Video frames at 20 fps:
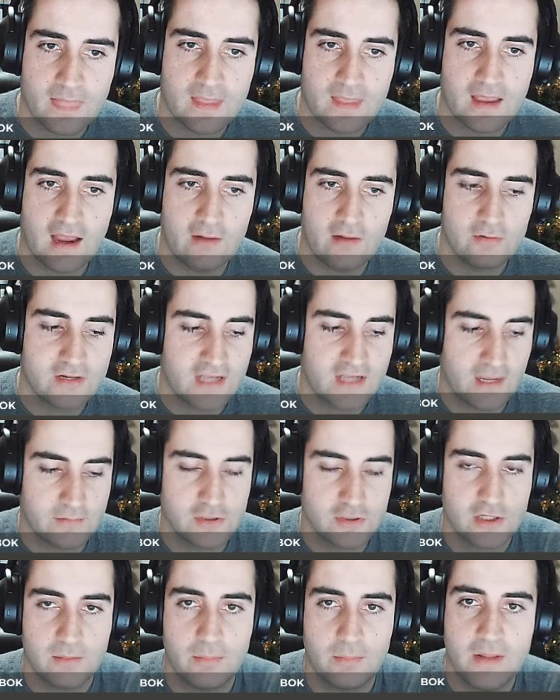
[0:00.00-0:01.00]
I
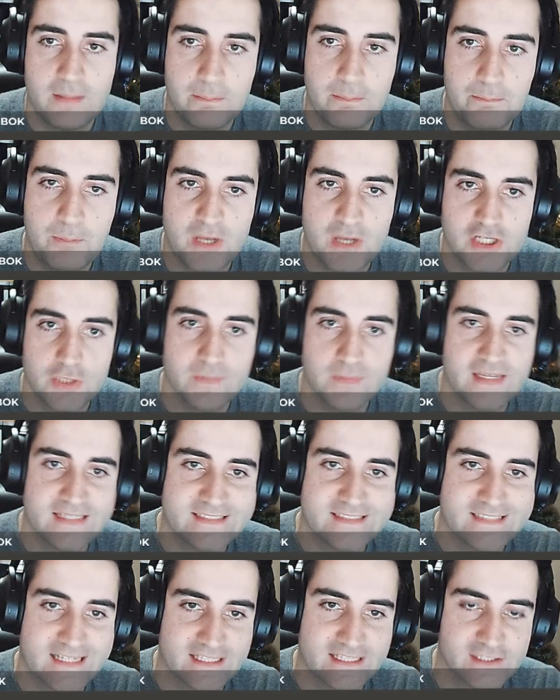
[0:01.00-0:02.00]
recaptured and played bishop
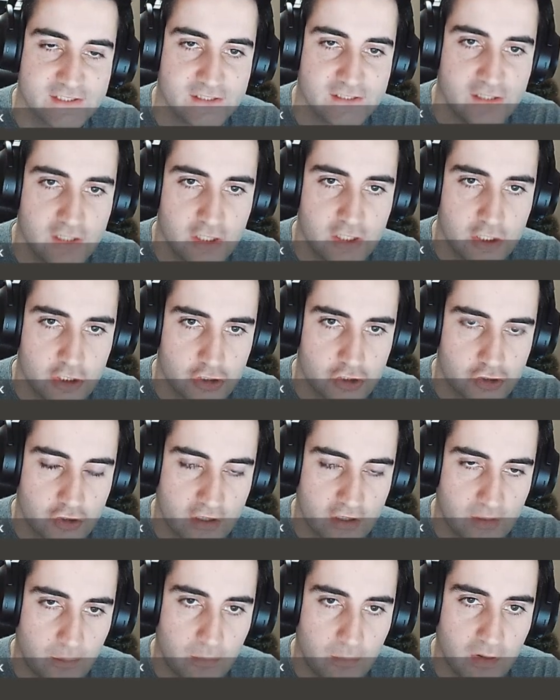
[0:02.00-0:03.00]
e6, trying
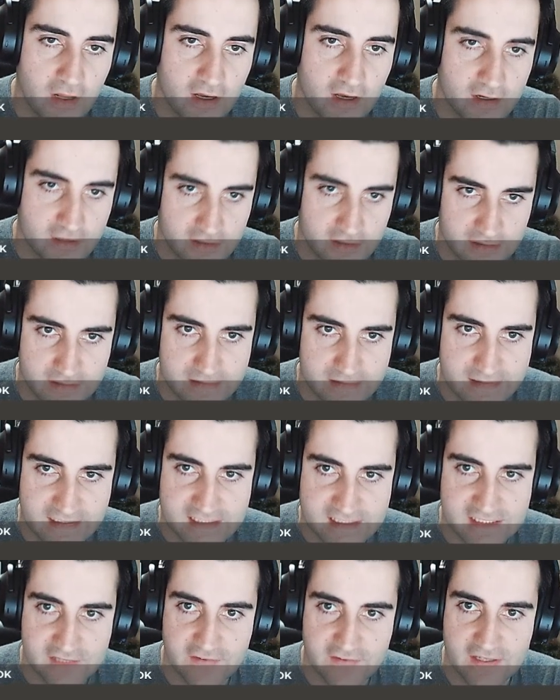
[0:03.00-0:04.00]
to block
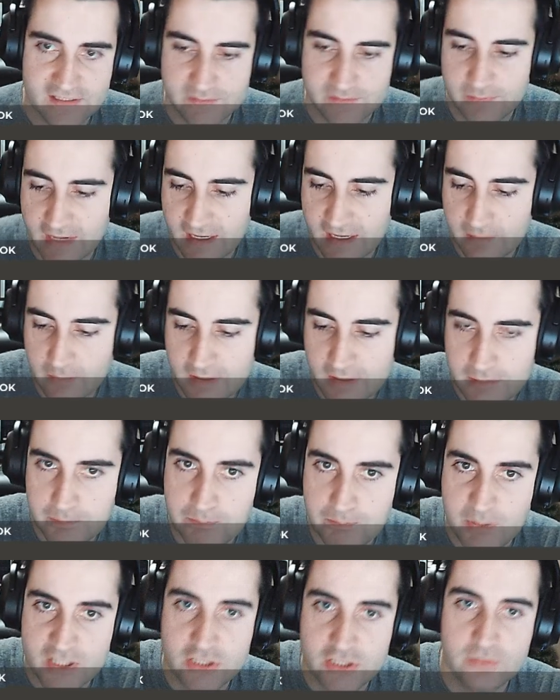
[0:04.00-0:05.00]
this advance, but I played
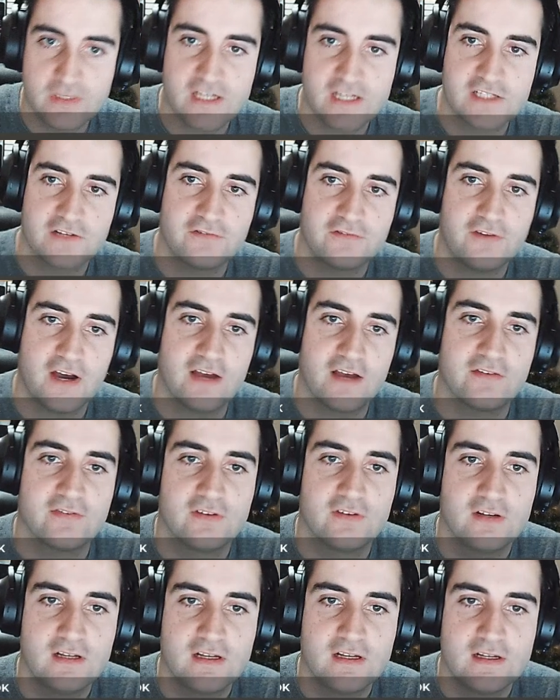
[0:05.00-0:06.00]
bishop takes f5.
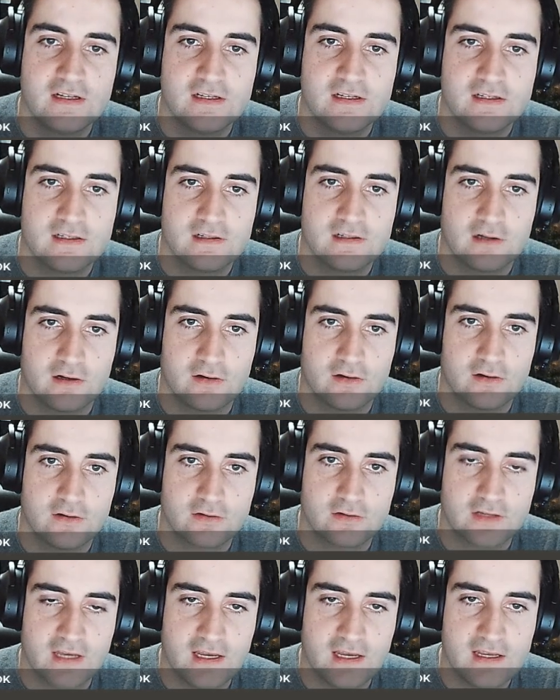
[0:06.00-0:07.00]

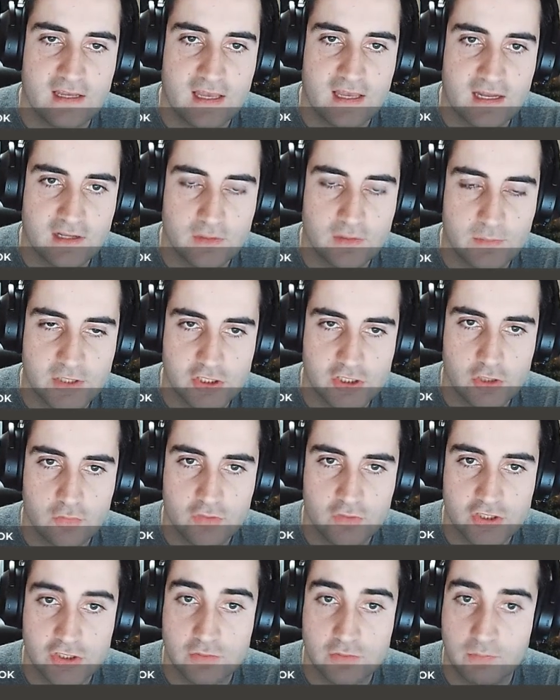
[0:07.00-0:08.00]
Okay, hitting the bishop,
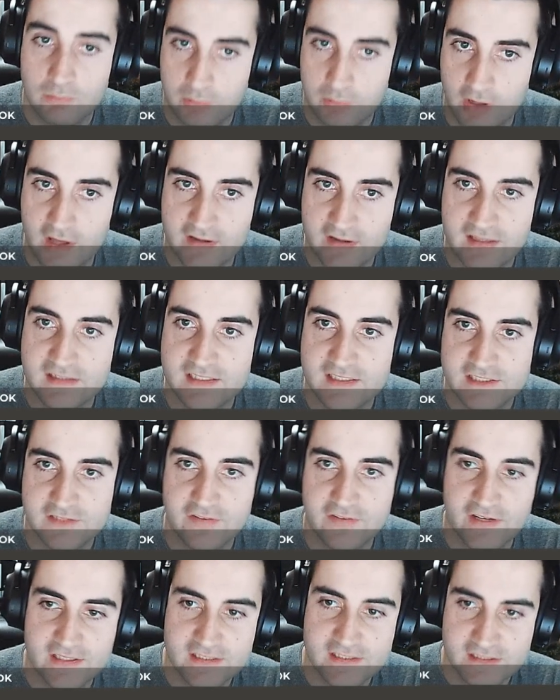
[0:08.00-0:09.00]
which is blocking this
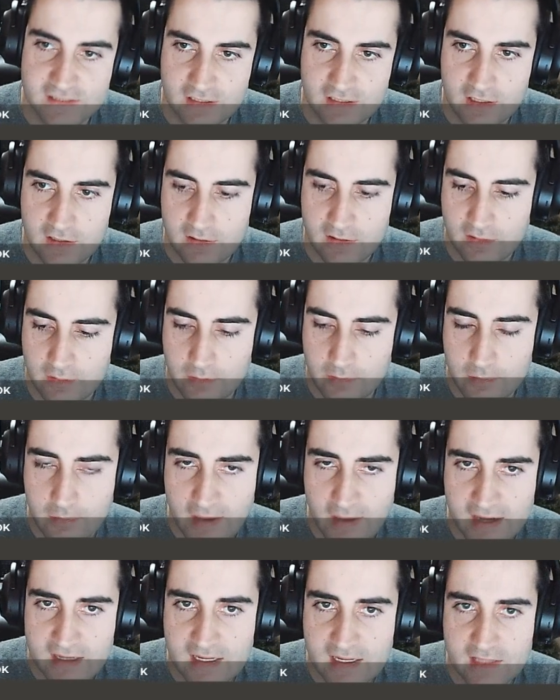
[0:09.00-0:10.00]
advance.
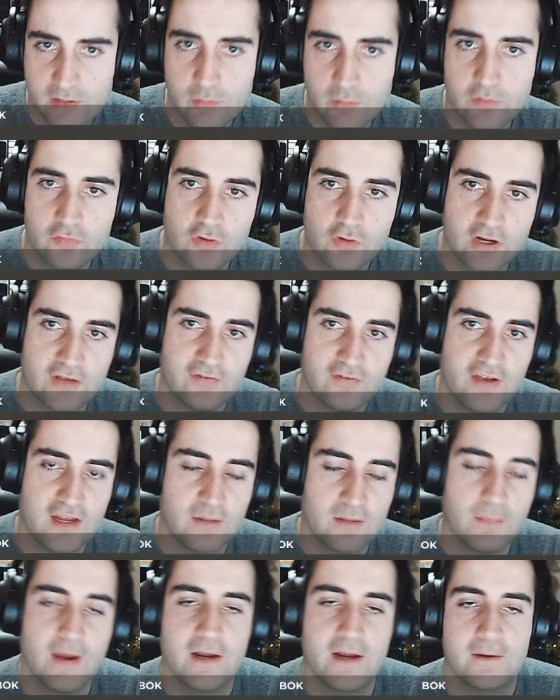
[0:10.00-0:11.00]
M3GAN had the move rook f8 in
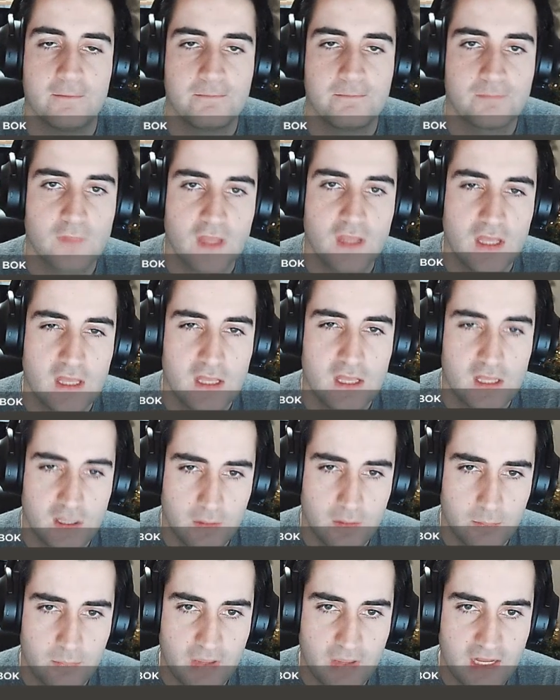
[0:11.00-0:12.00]
mind.
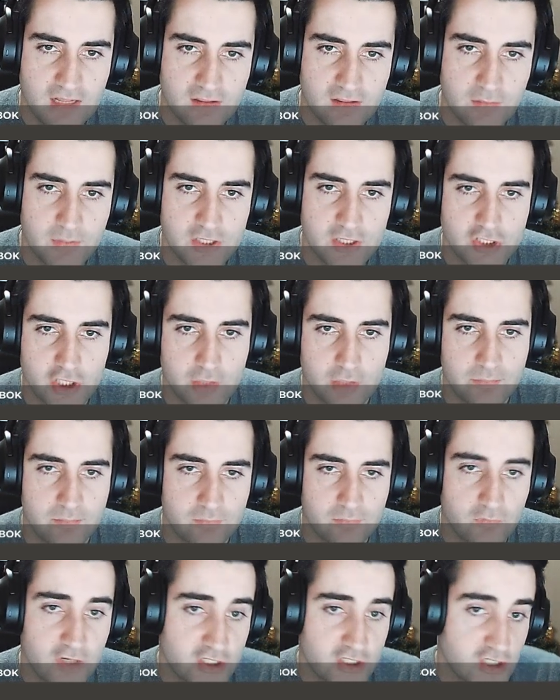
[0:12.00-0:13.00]
Pinning the bishop,
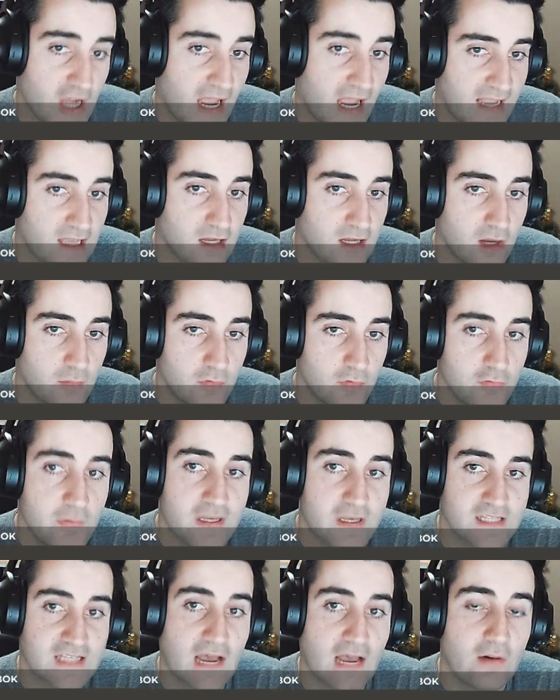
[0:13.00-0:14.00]
which I cannot move
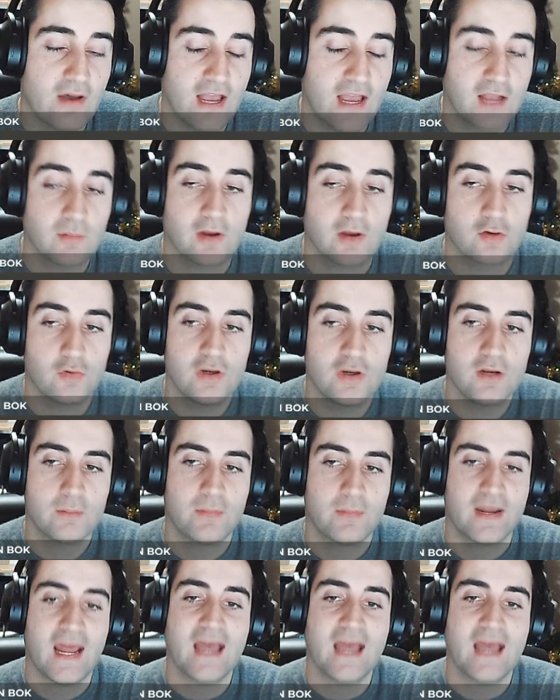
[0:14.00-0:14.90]
because I will hang my queen, but I